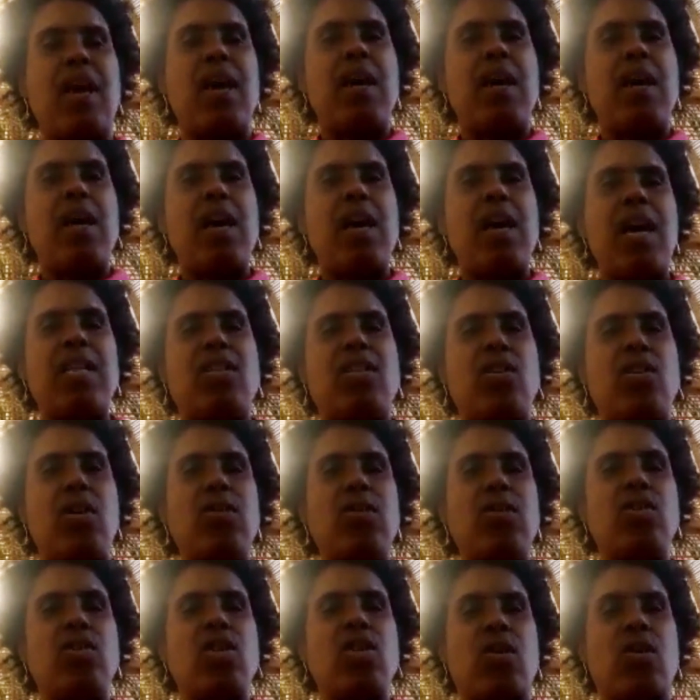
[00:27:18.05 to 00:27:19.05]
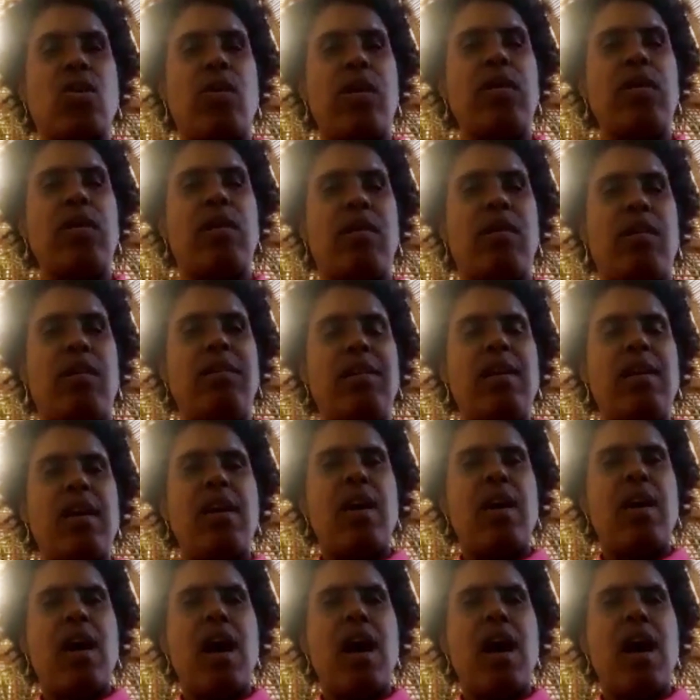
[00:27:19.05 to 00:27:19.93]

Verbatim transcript: and then hearing things like,